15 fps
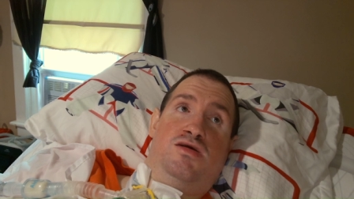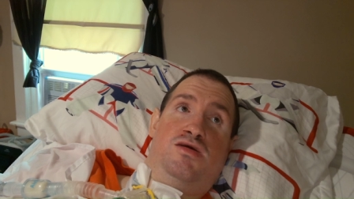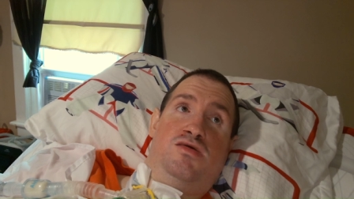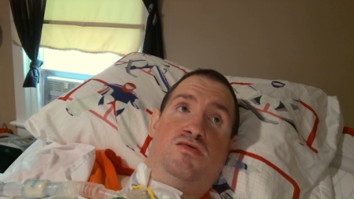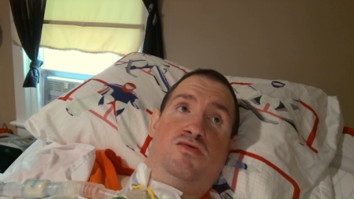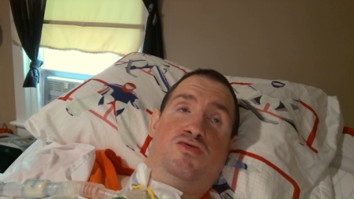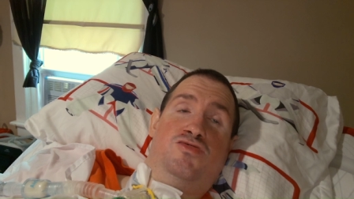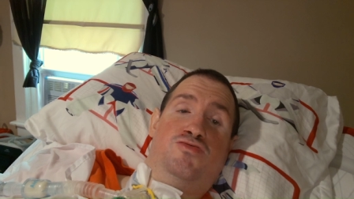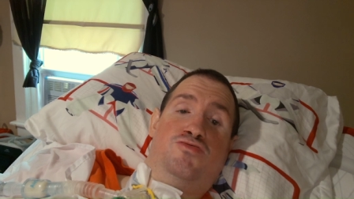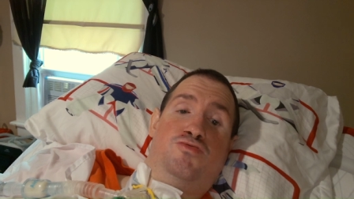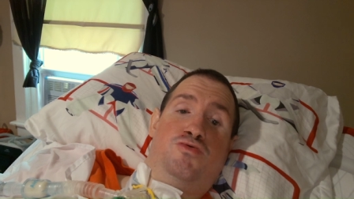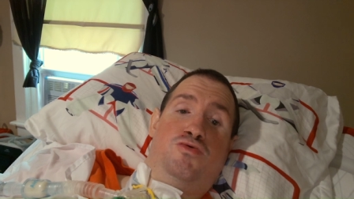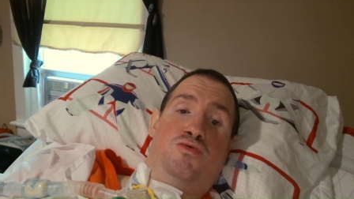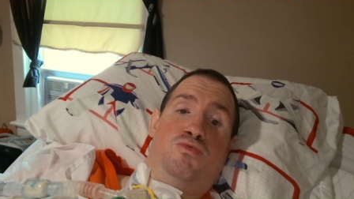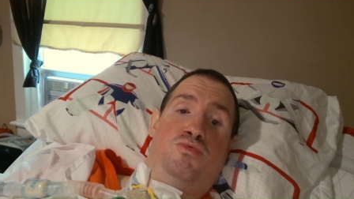He's a
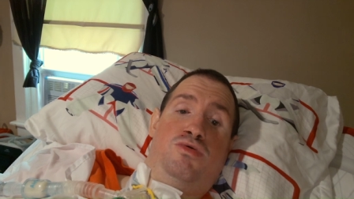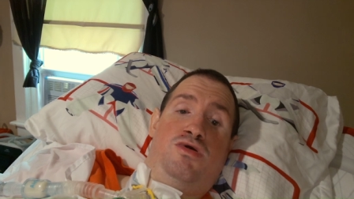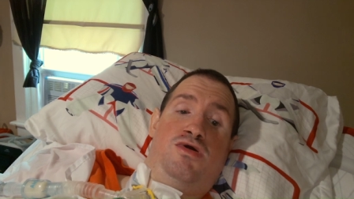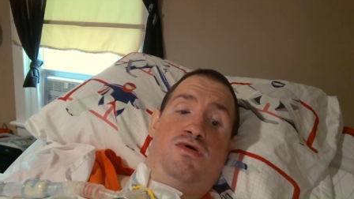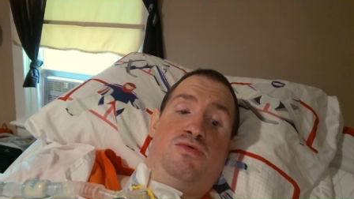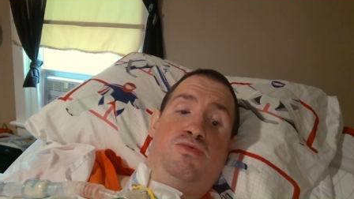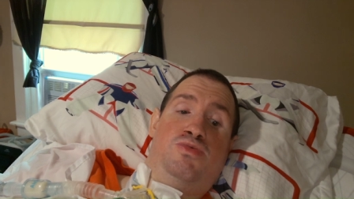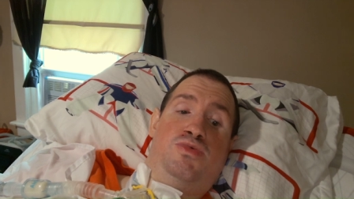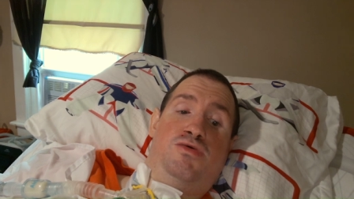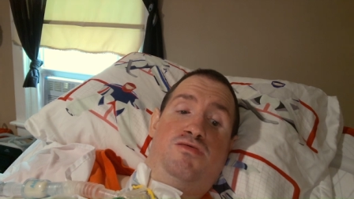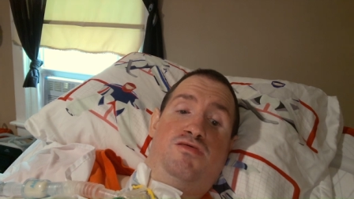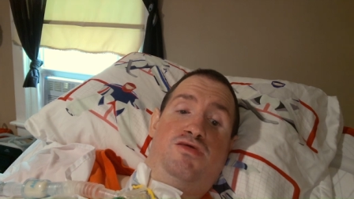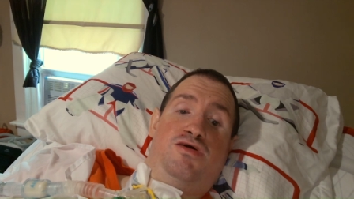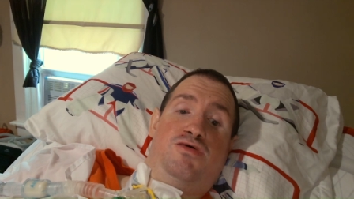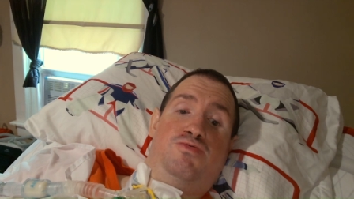true
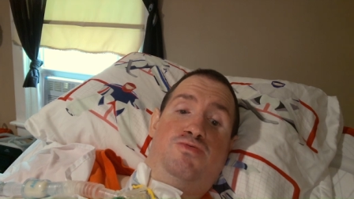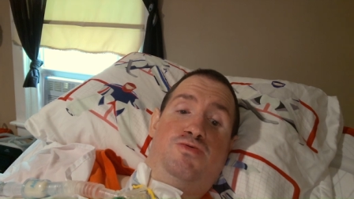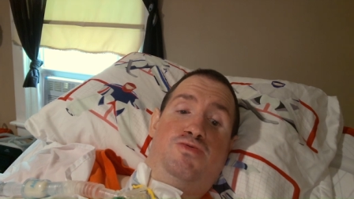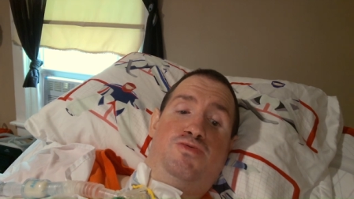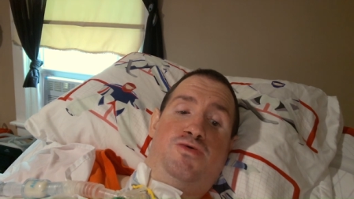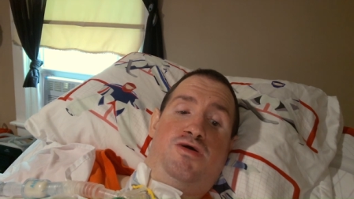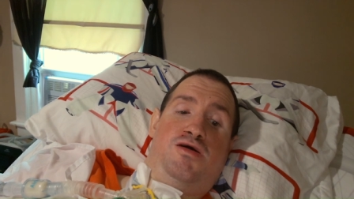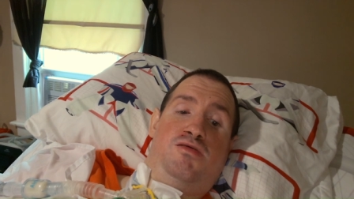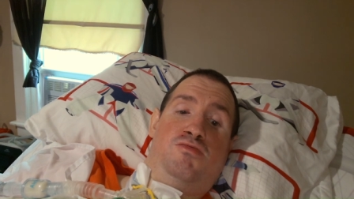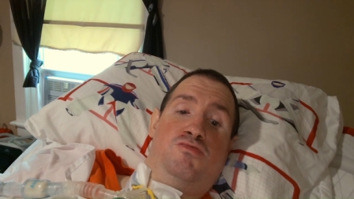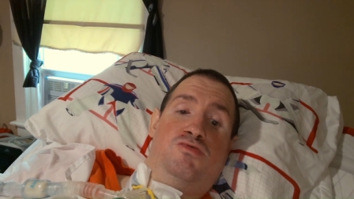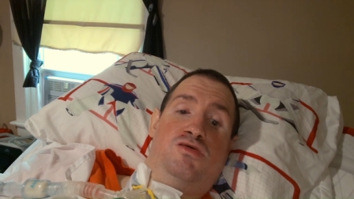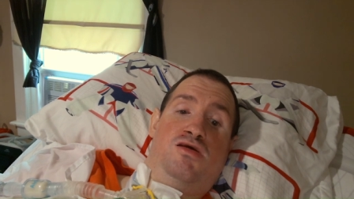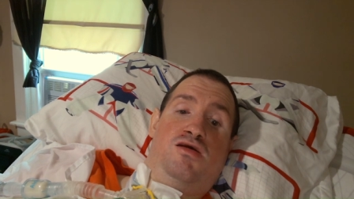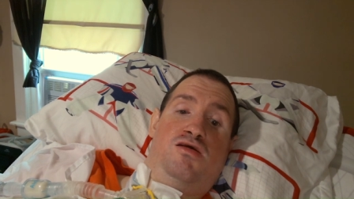Philadelphia
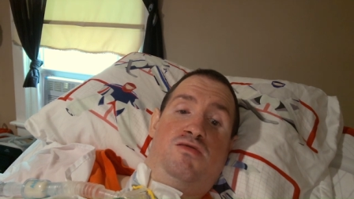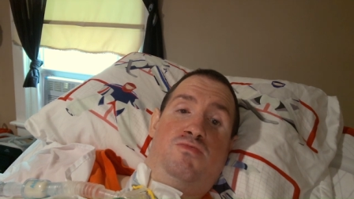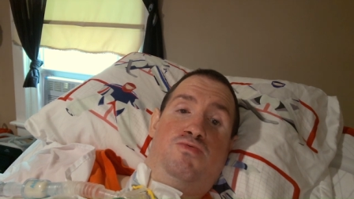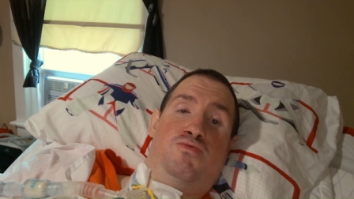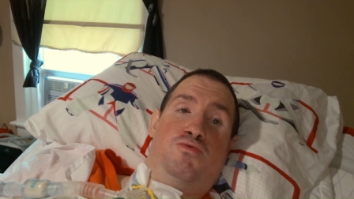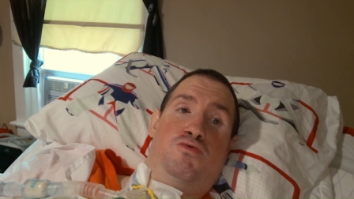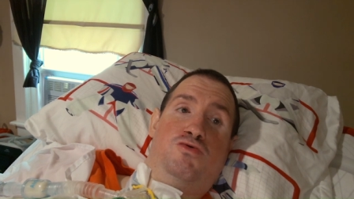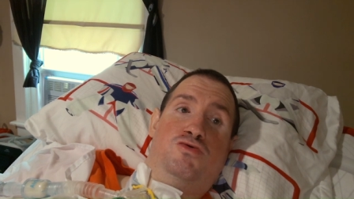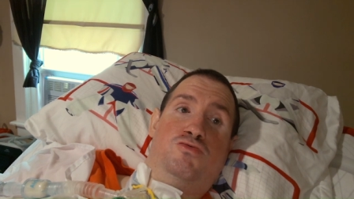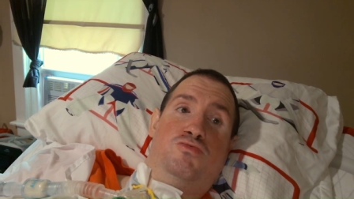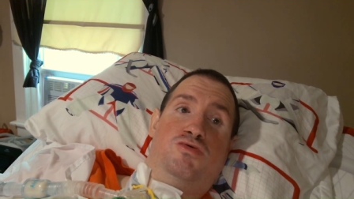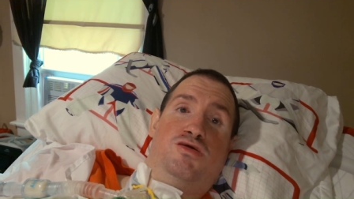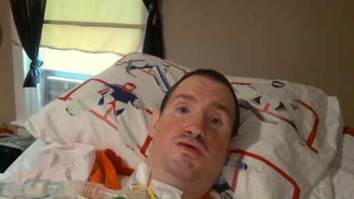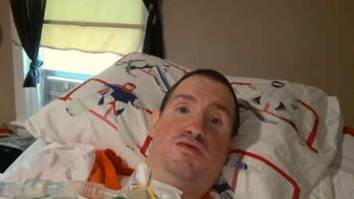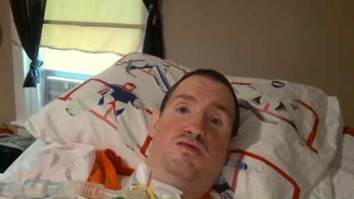Flyers
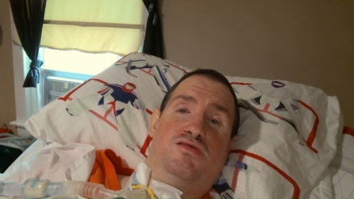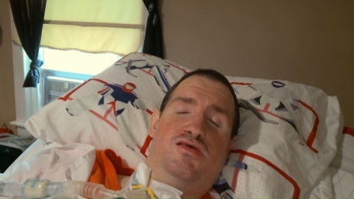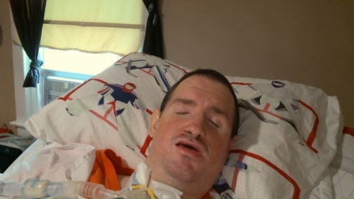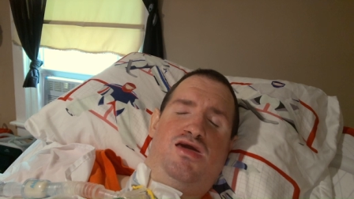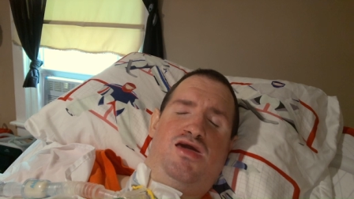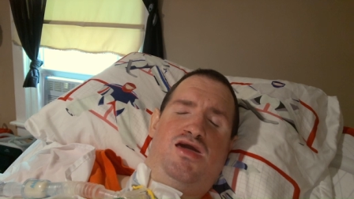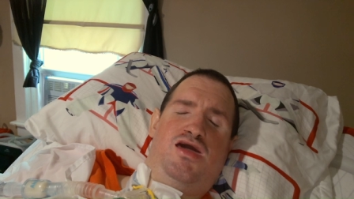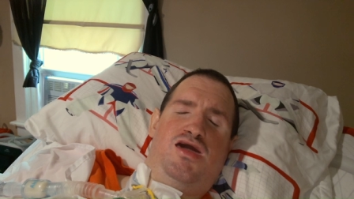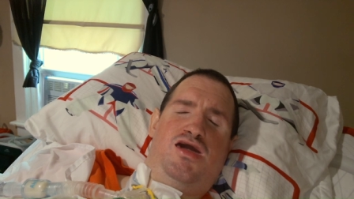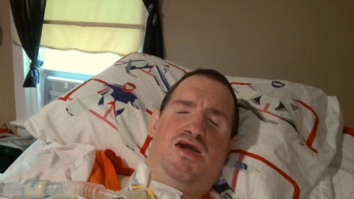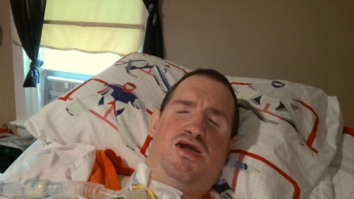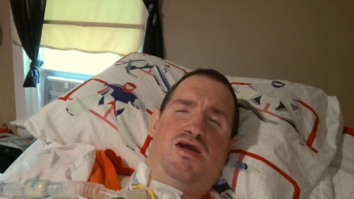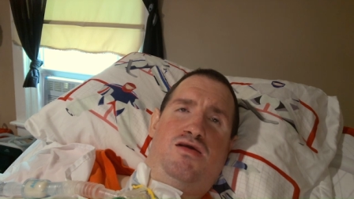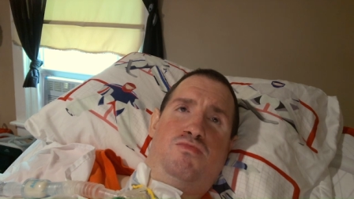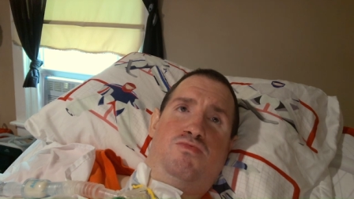enforcer. He is
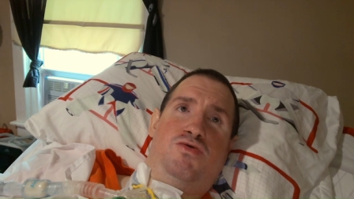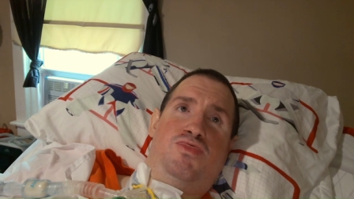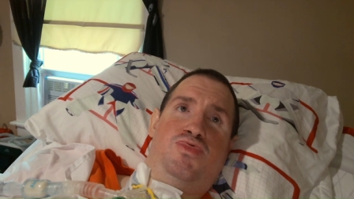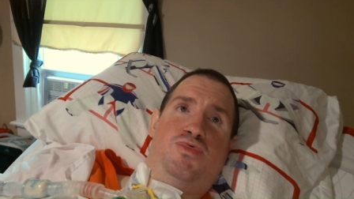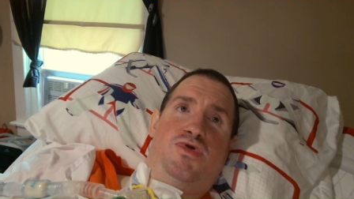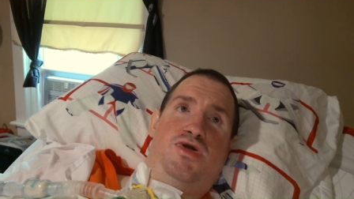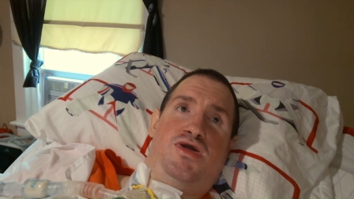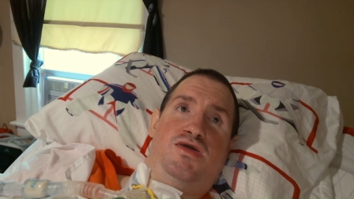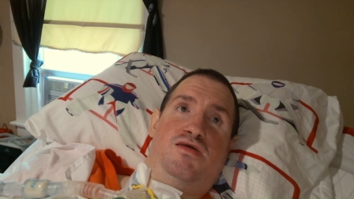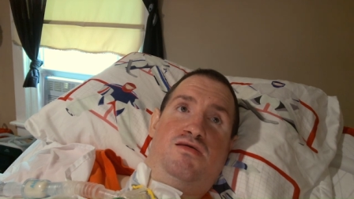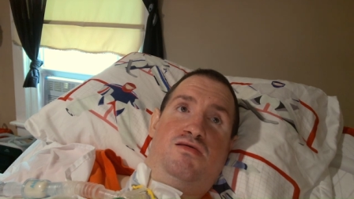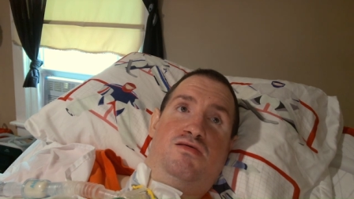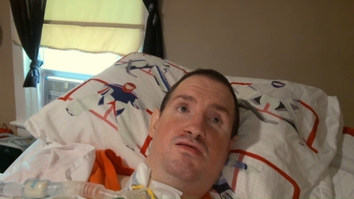everything,